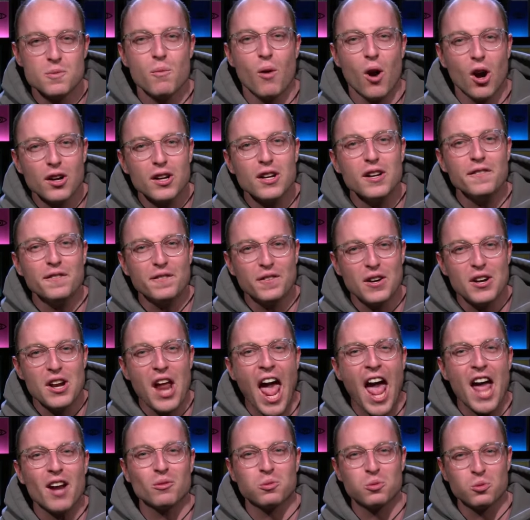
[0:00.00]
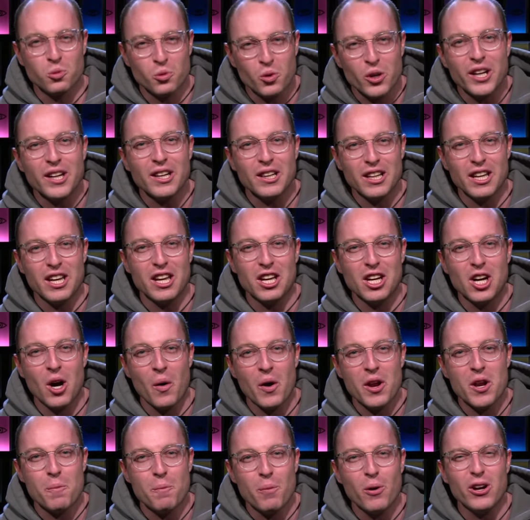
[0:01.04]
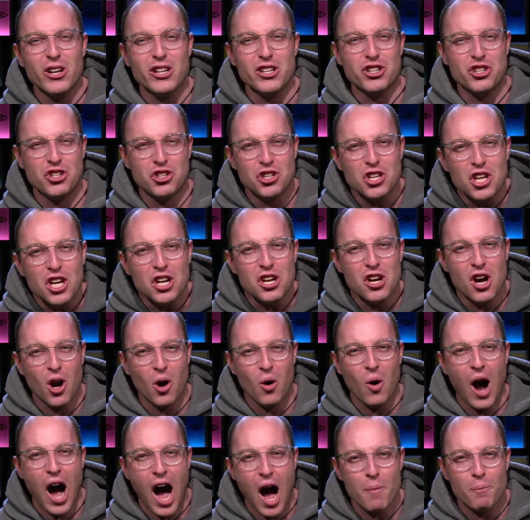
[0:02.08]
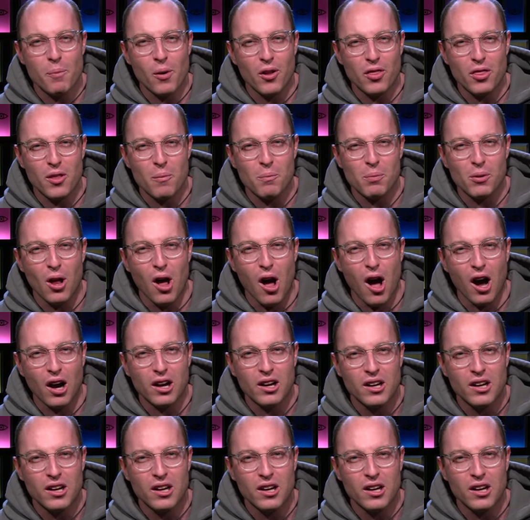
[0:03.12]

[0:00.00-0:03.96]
Martin Fernet really going to put Gino up on the block?